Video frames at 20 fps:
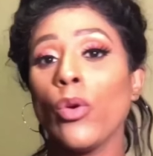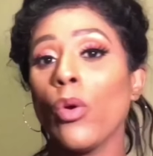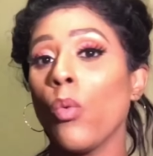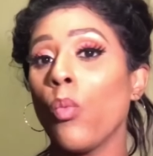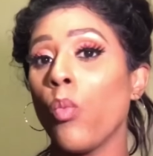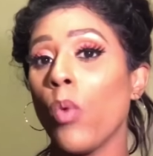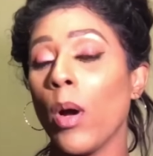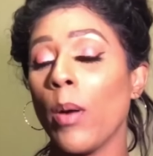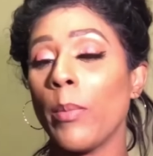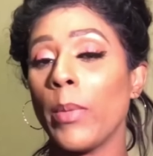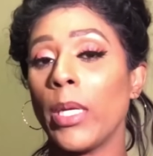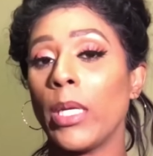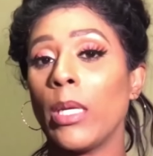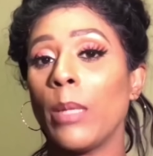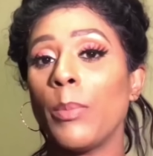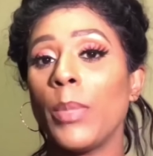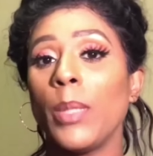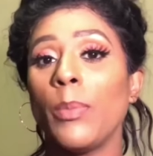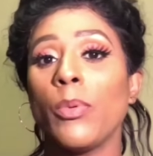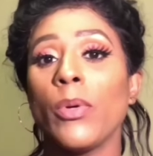you're a
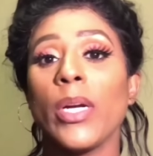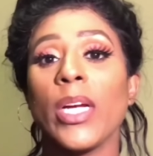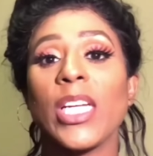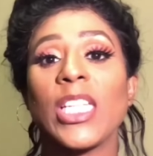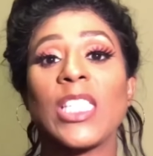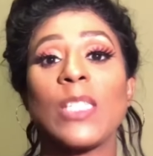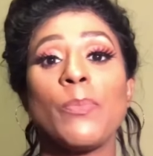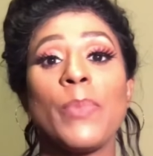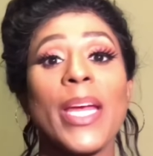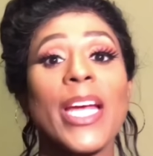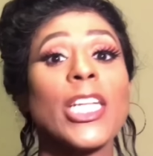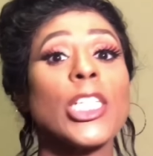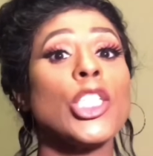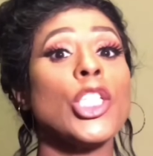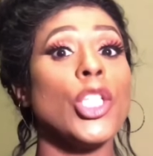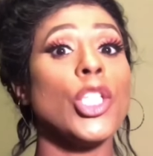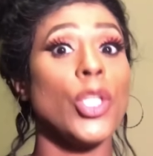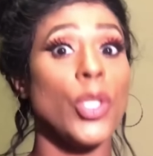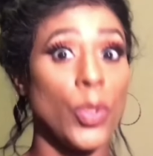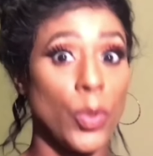woman, people
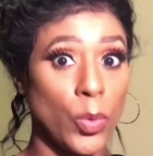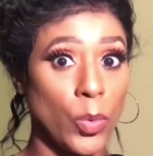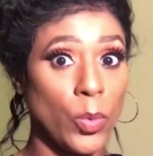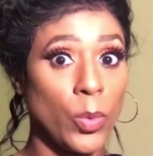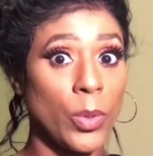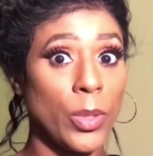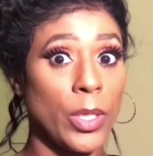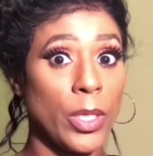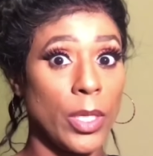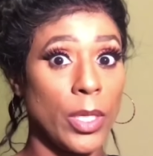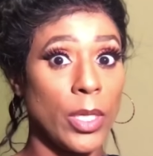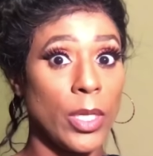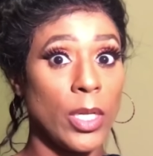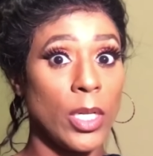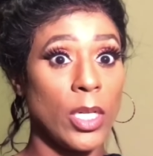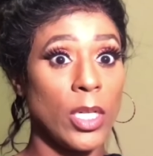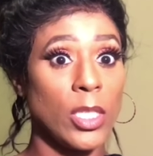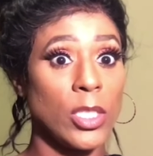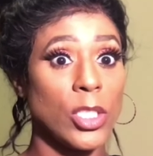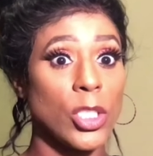expect you
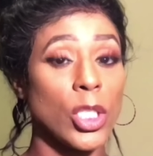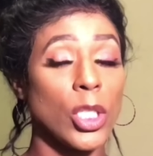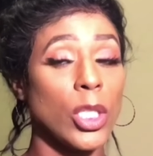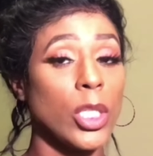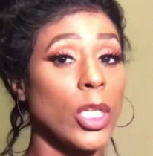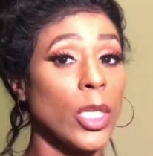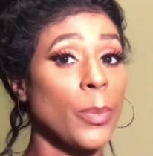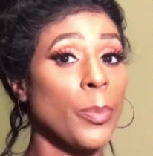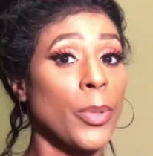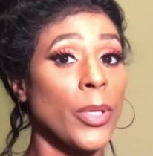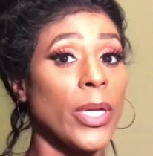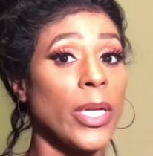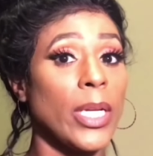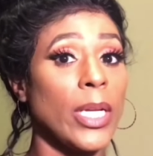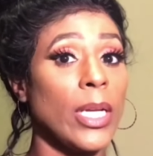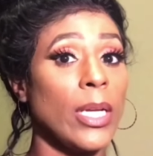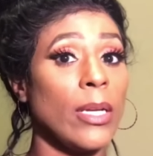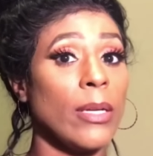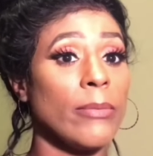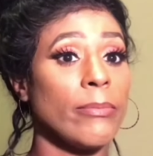to look
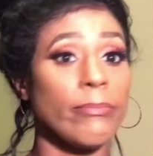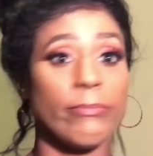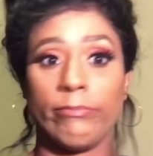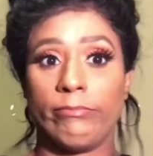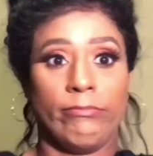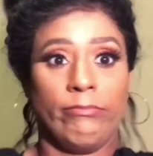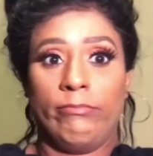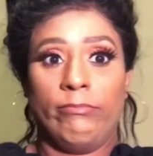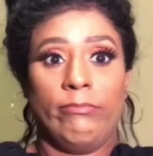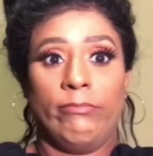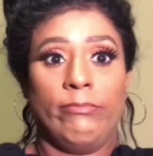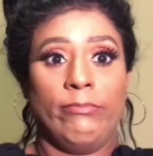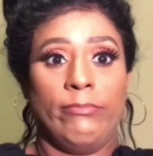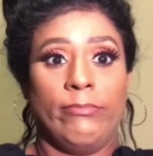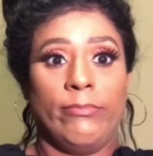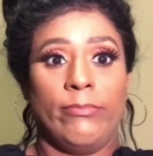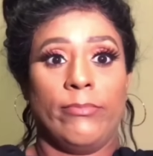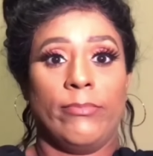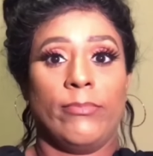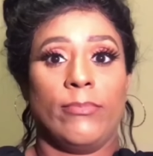pretty.
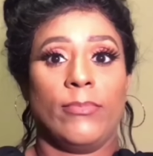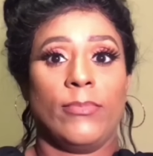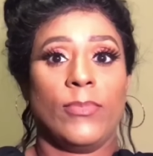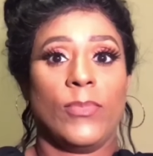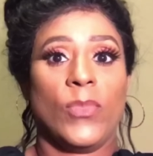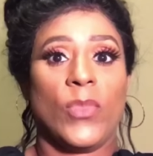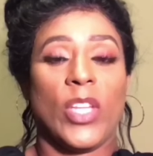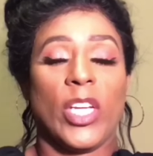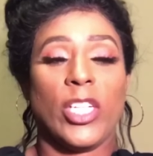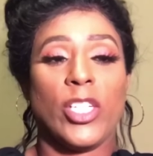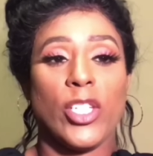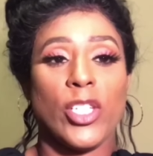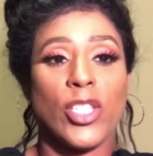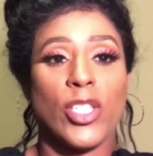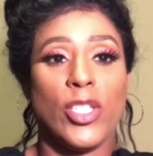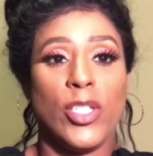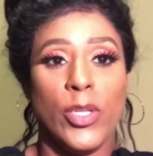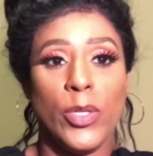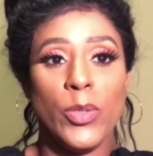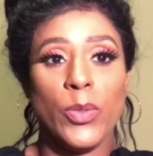They
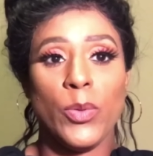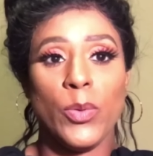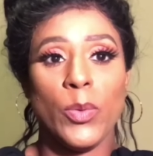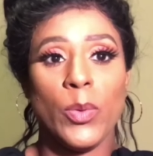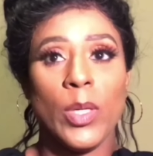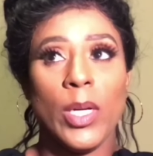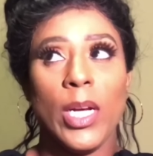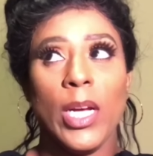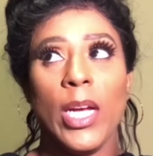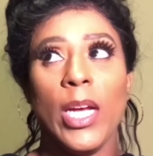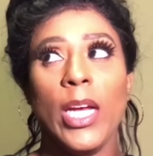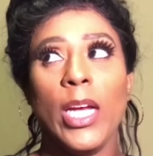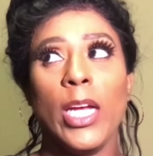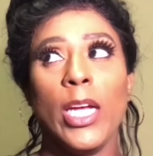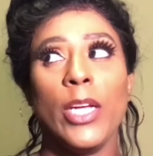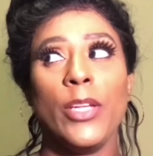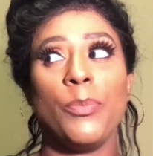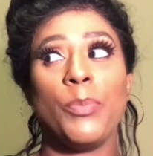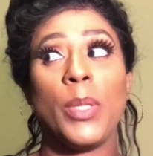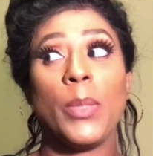just do.
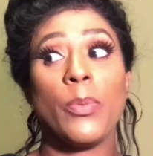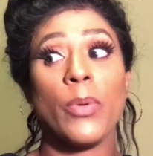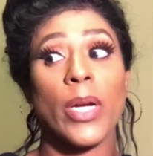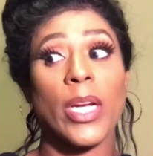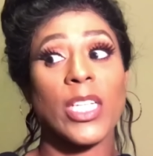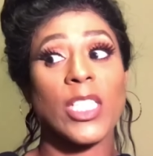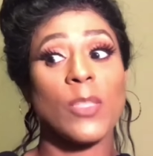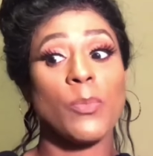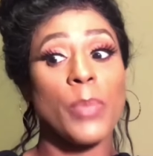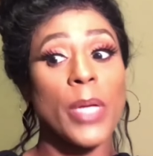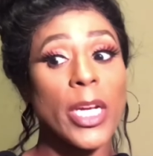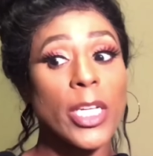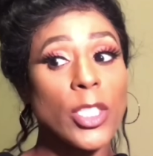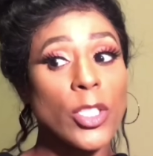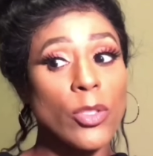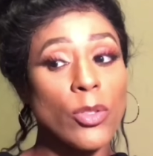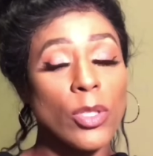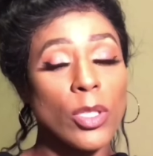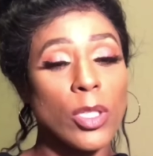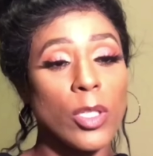People expect
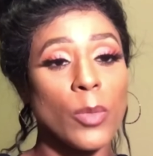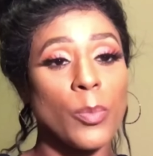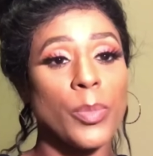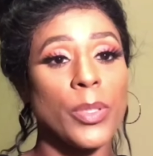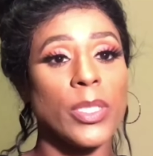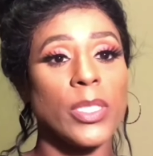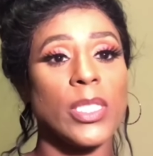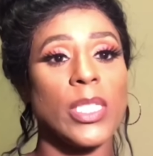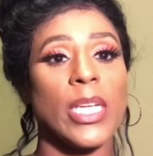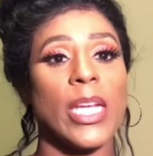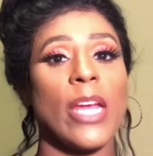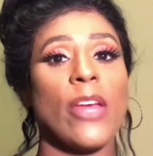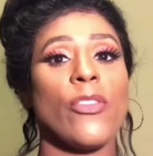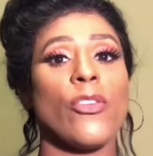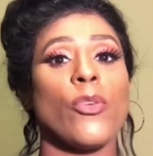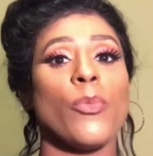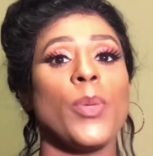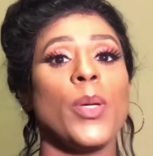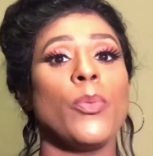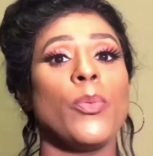you to look put
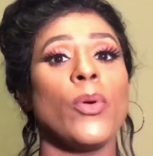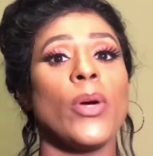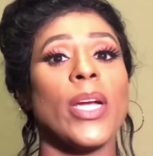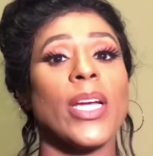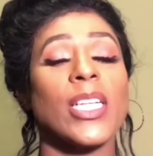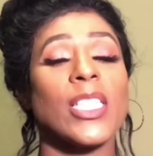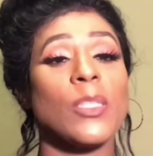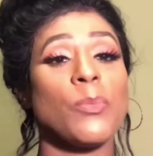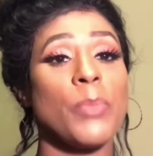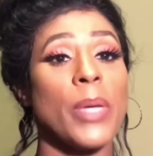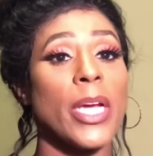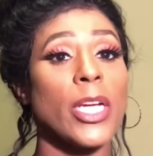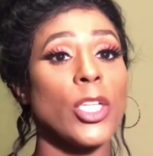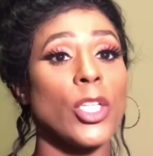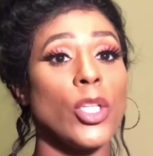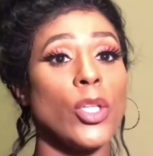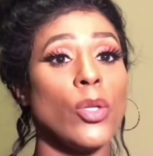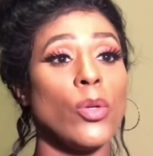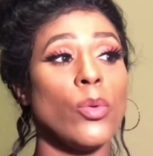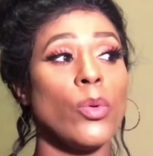together. People
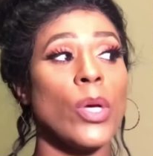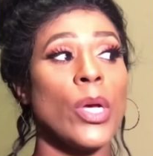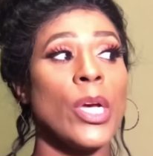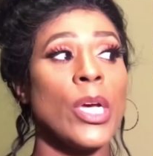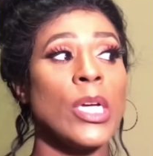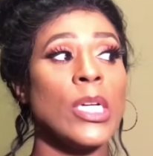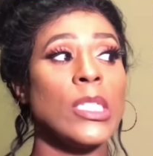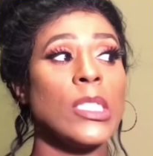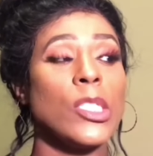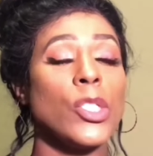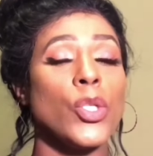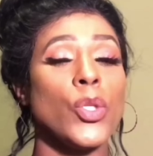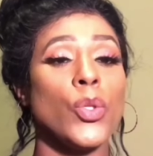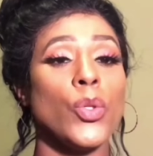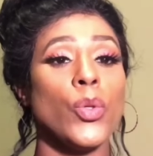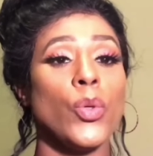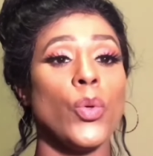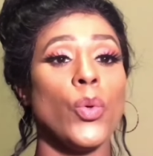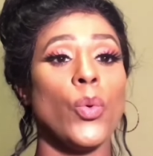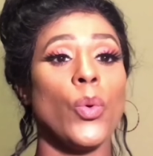expect you
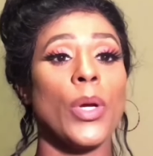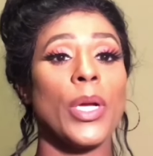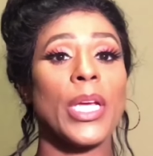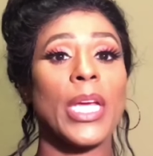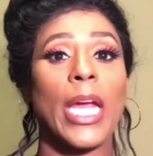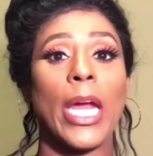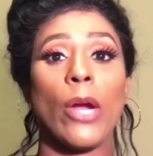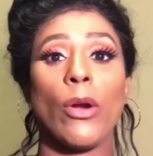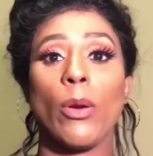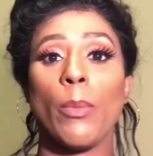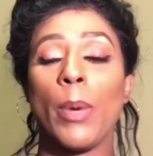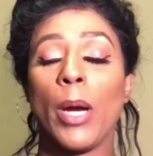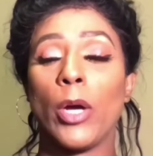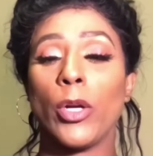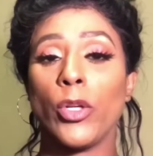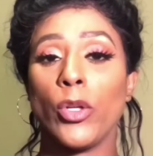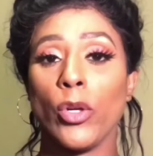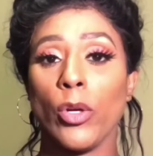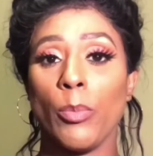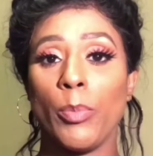to care
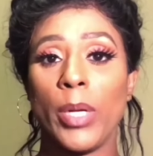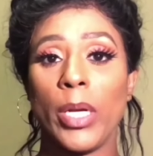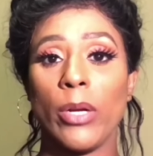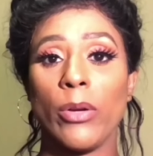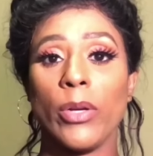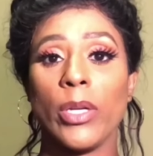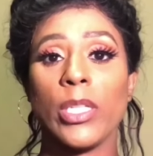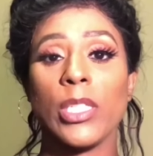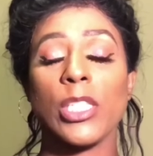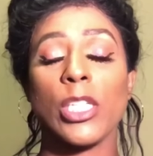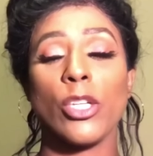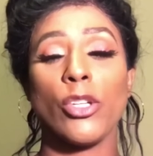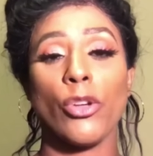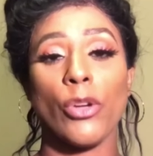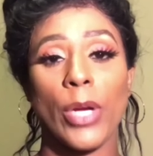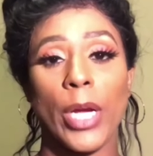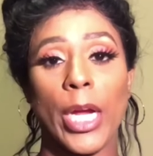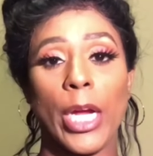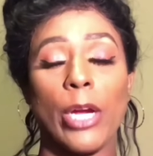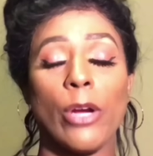about your appearance and your
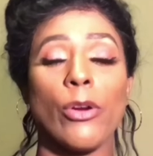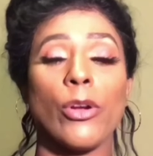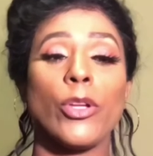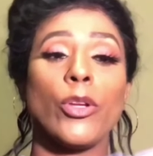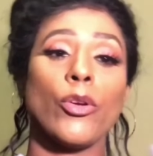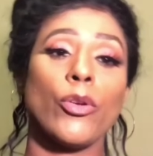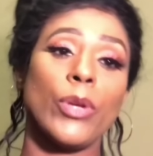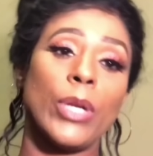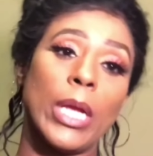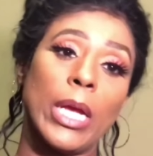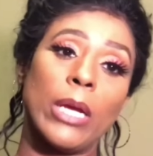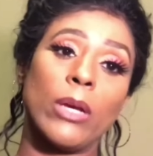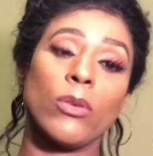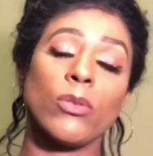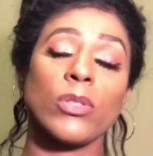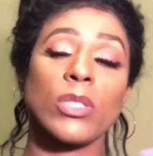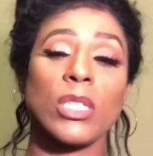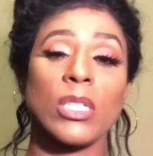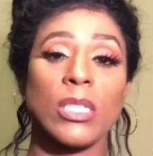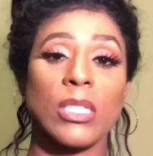hair and your
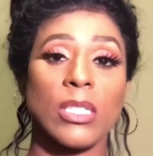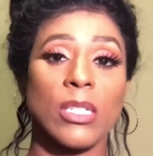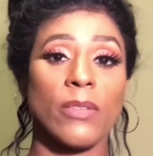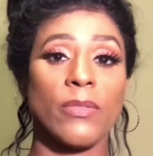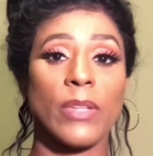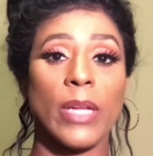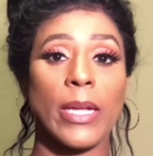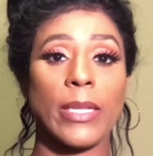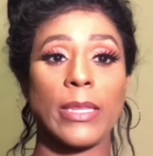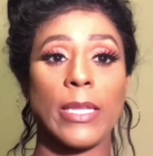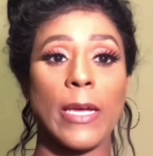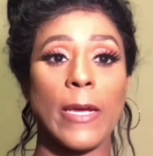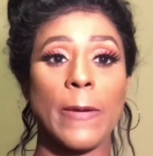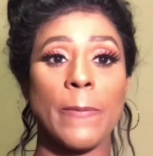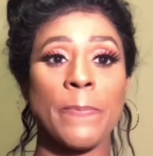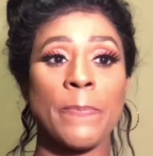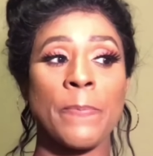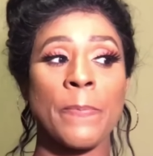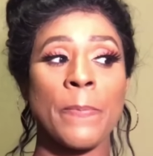nails and stuff like that.